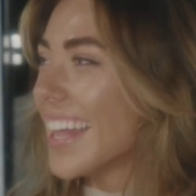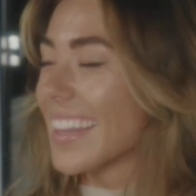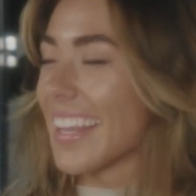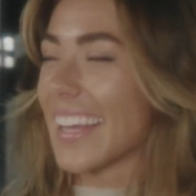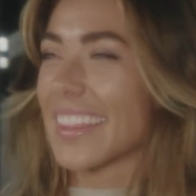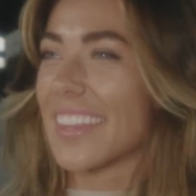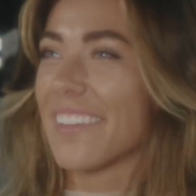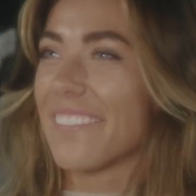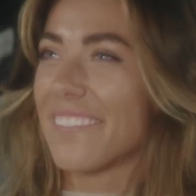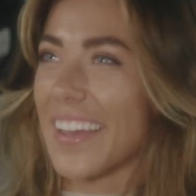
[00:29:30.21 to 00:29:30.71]

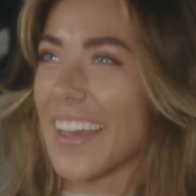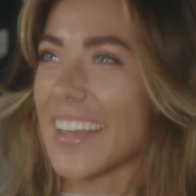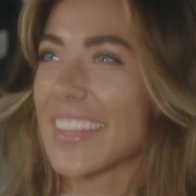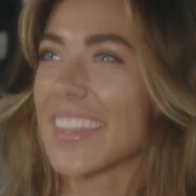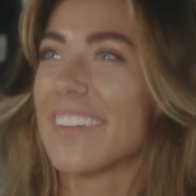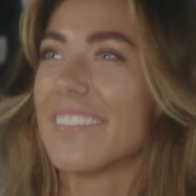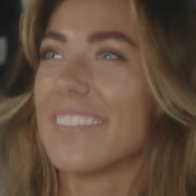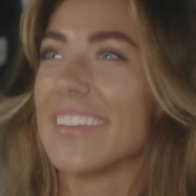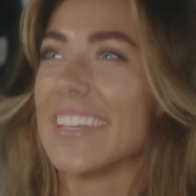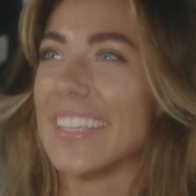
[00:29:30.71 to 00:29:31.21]
Like the
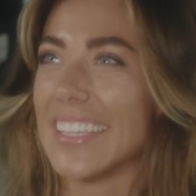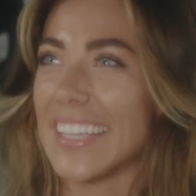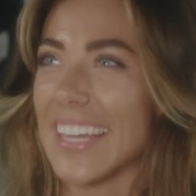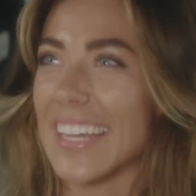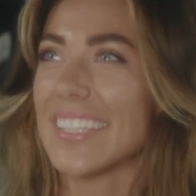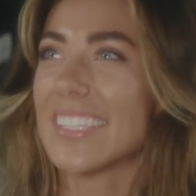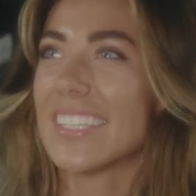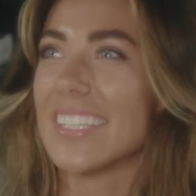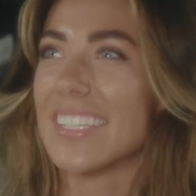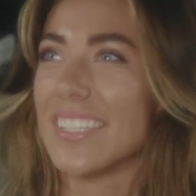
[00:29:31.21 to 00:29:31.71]
fact that we
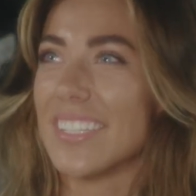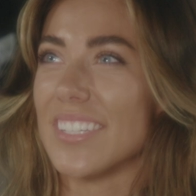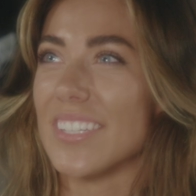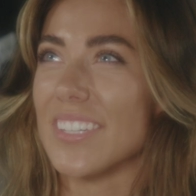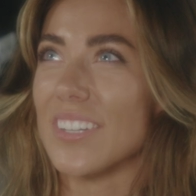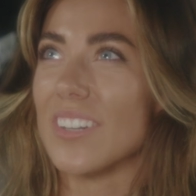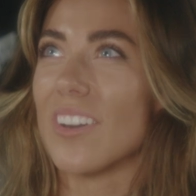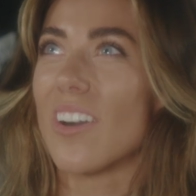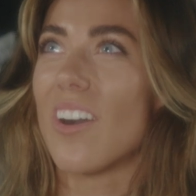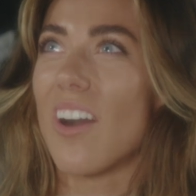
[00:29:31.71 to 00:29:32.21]
get to
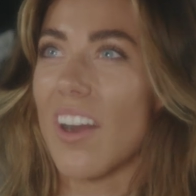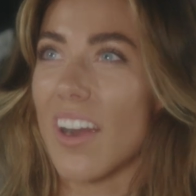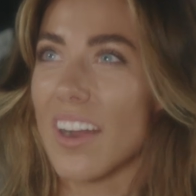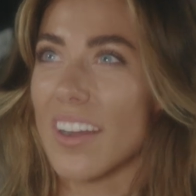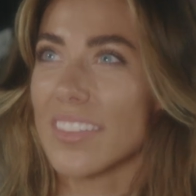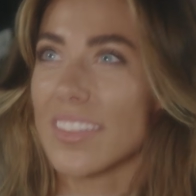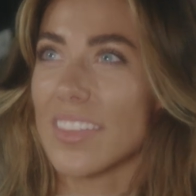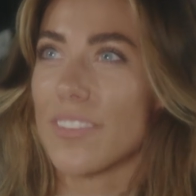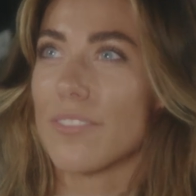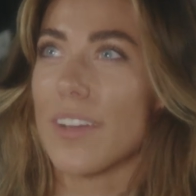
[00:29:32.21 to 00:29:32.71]
do
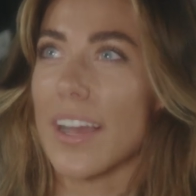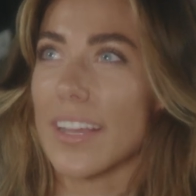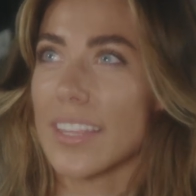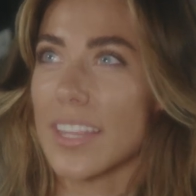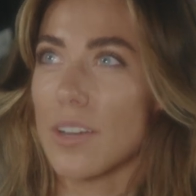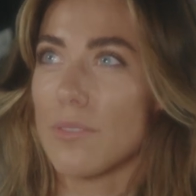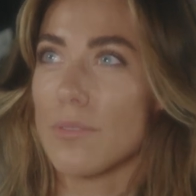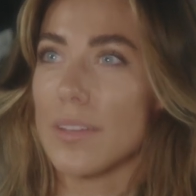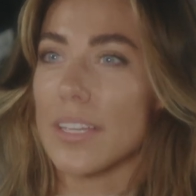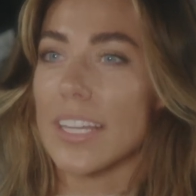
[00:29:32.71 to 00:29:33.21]
art, the fact
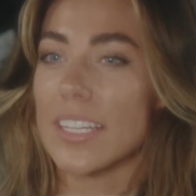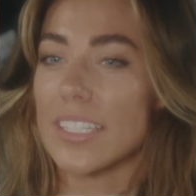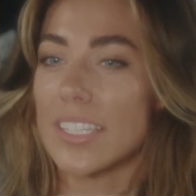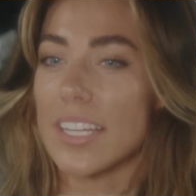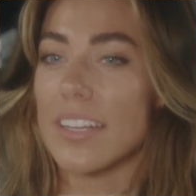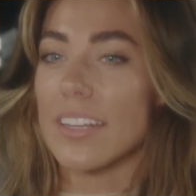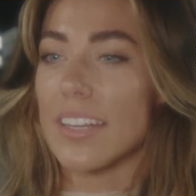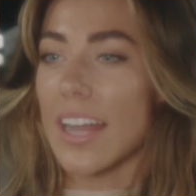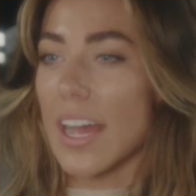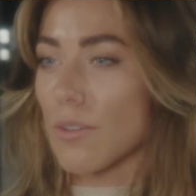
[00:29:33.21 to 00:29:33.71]
that we get
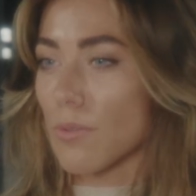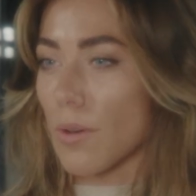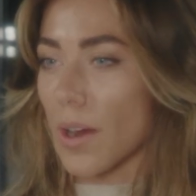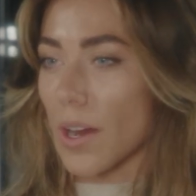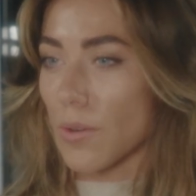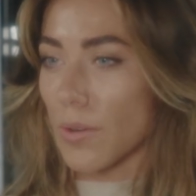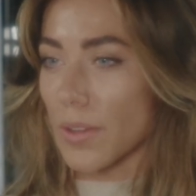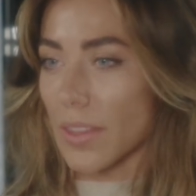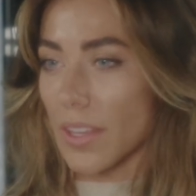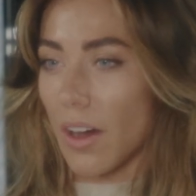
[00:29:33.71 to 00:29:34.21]
to
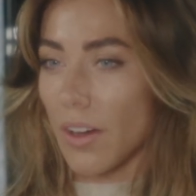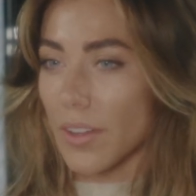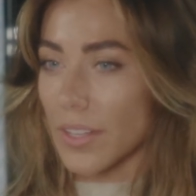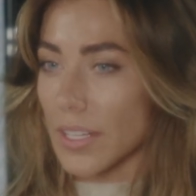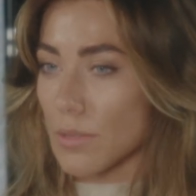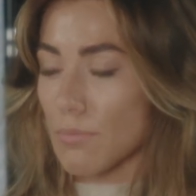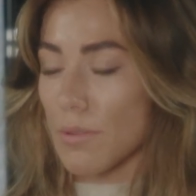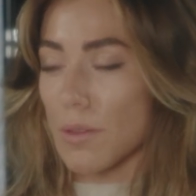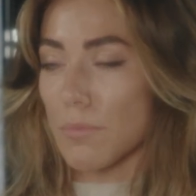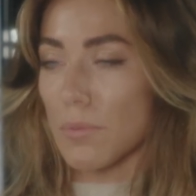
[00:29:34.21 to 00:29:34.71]
network with all
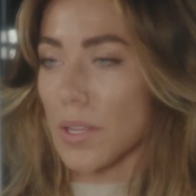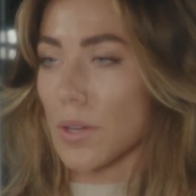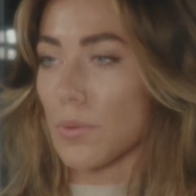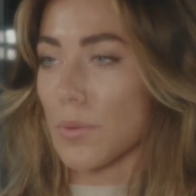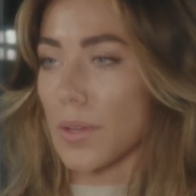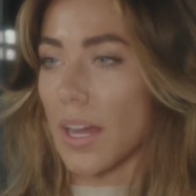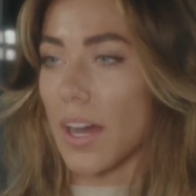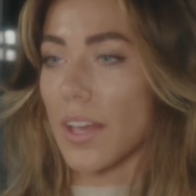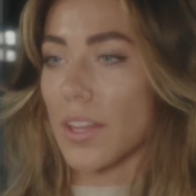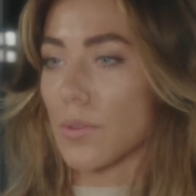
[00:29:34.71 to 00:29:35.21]
these people that
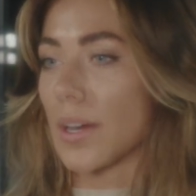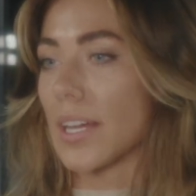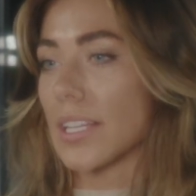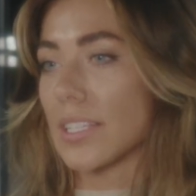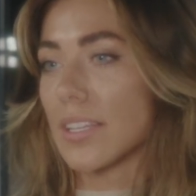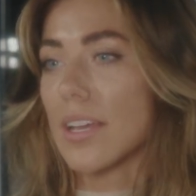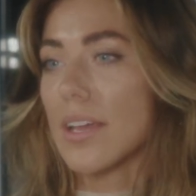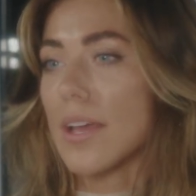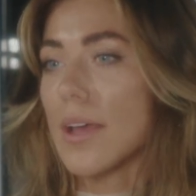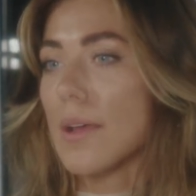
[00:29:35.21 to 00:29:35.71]
we
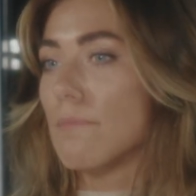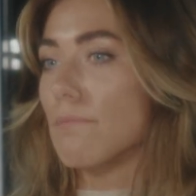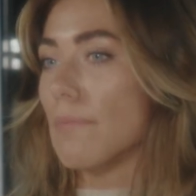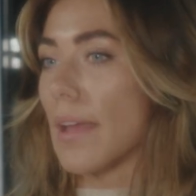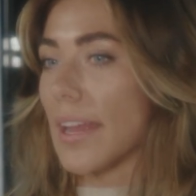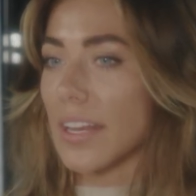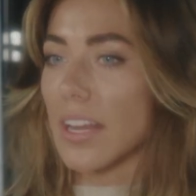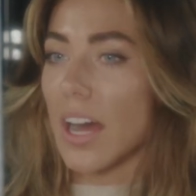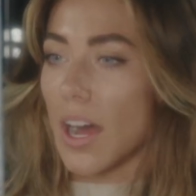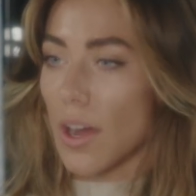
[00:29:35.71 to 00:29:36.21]
otherwise
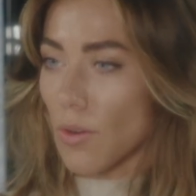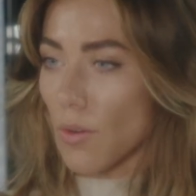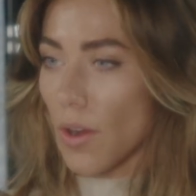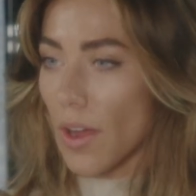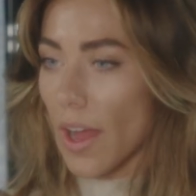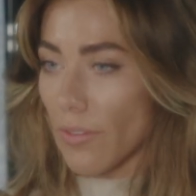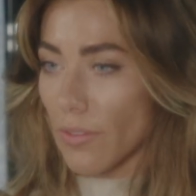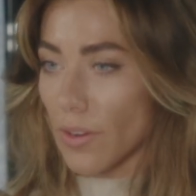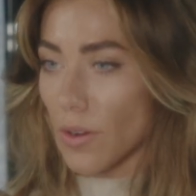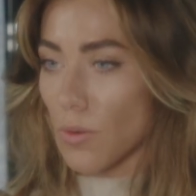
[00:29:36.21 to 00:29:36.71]
may not
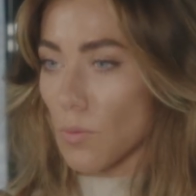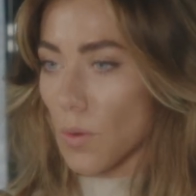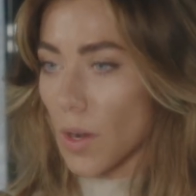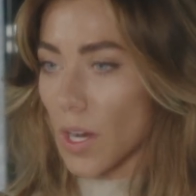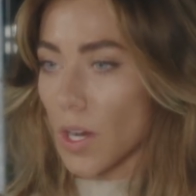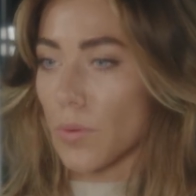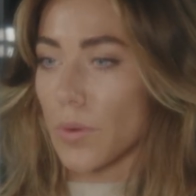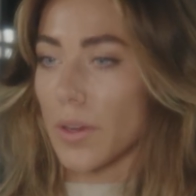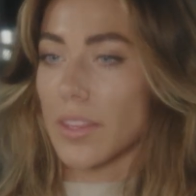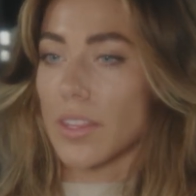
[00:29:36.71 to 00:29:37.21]
ever
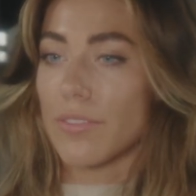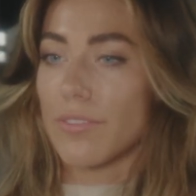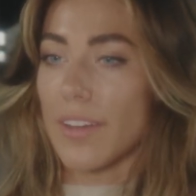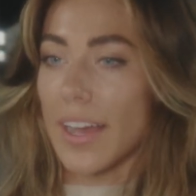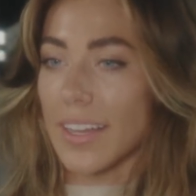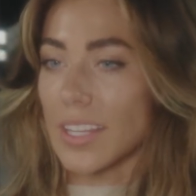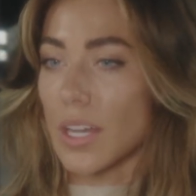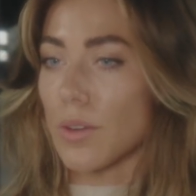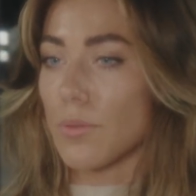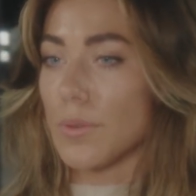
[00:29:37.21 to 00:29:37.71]
work with, the
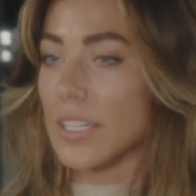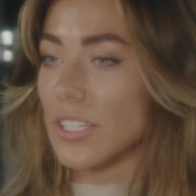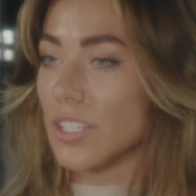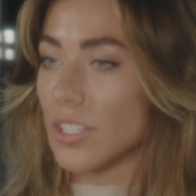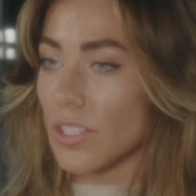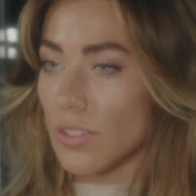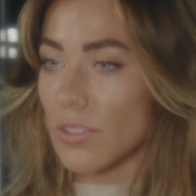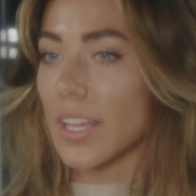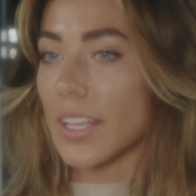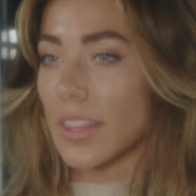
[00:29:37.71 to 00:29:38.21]
fact that we
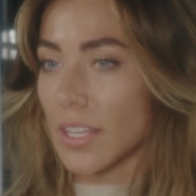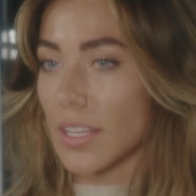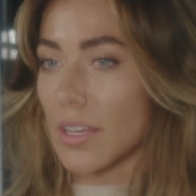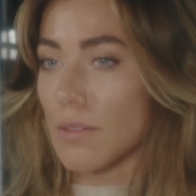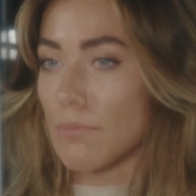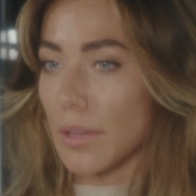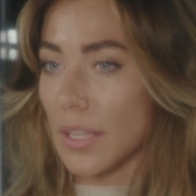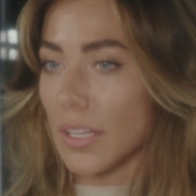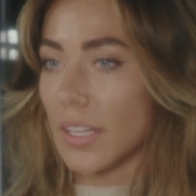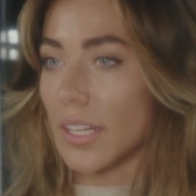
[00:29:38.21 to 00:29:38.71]
do get the
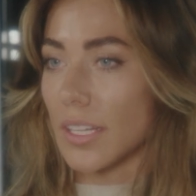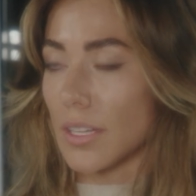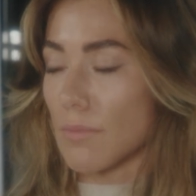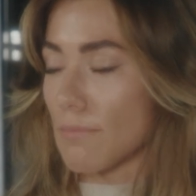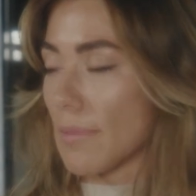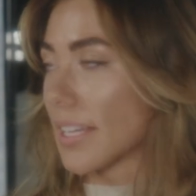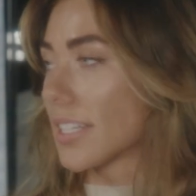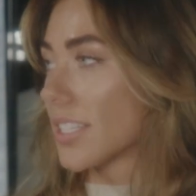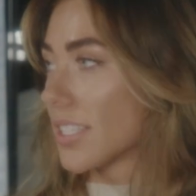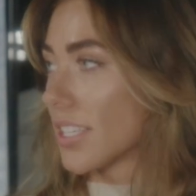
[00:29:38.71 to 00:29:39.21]
ability to
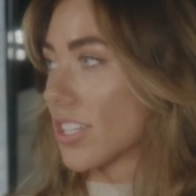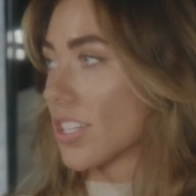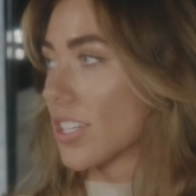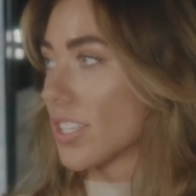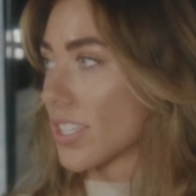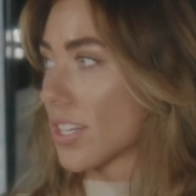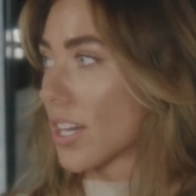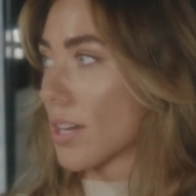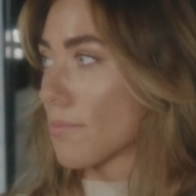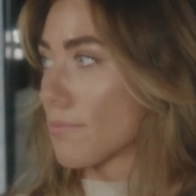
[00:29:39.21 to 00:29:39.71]
make
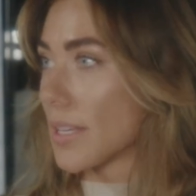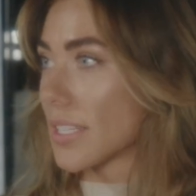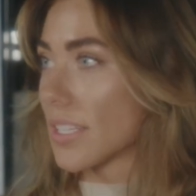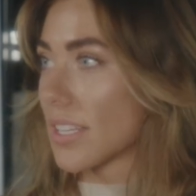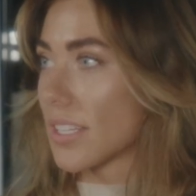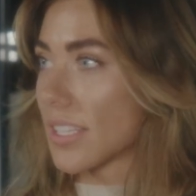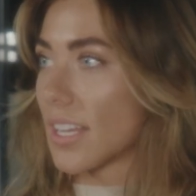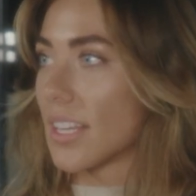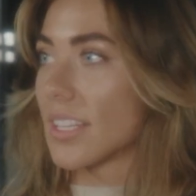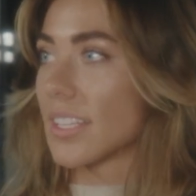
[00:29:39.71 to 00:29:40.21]
decisions in our
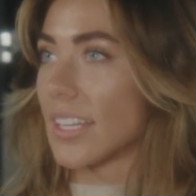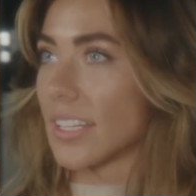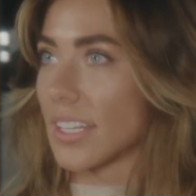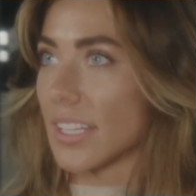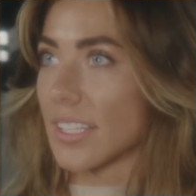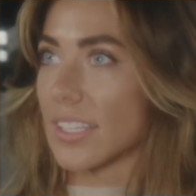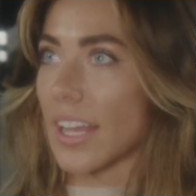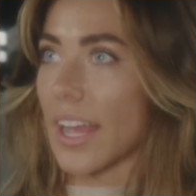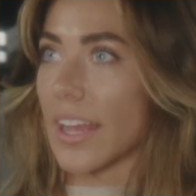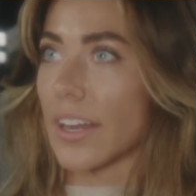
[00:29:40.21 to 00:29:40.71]
businesses and
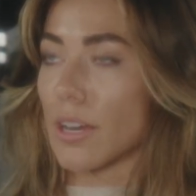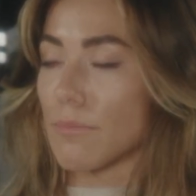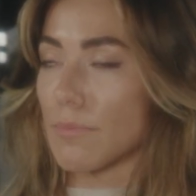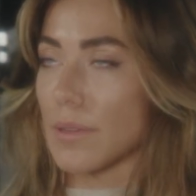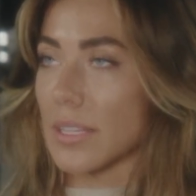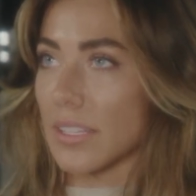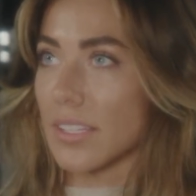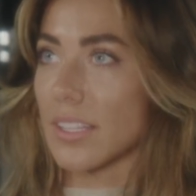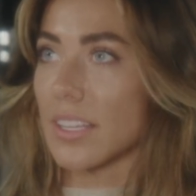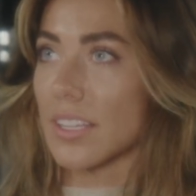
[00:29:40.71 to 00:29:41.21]
design our
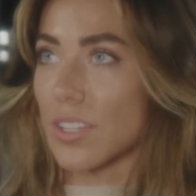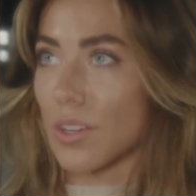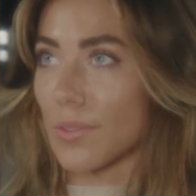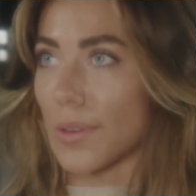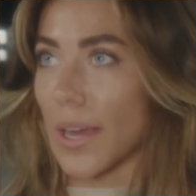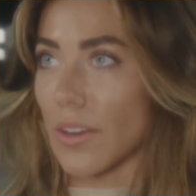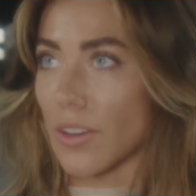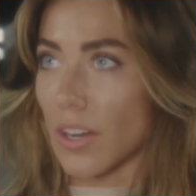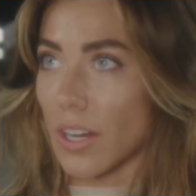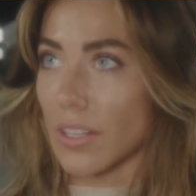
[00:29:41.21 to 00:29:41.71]
businesses
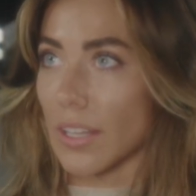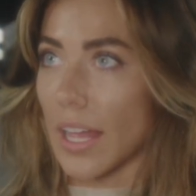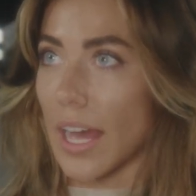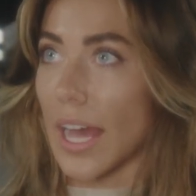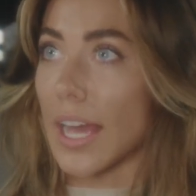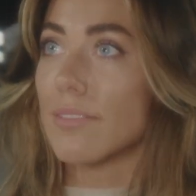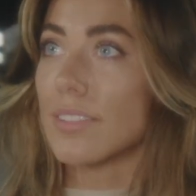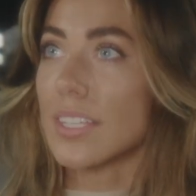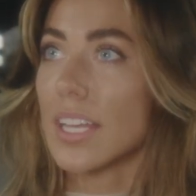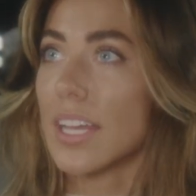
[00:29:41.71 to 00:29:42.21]
around our
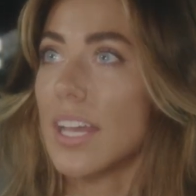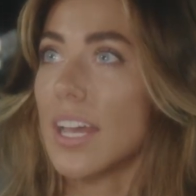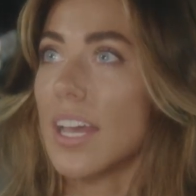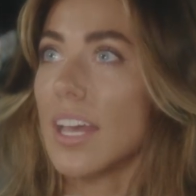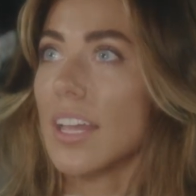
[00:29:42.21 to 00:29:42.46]
lives.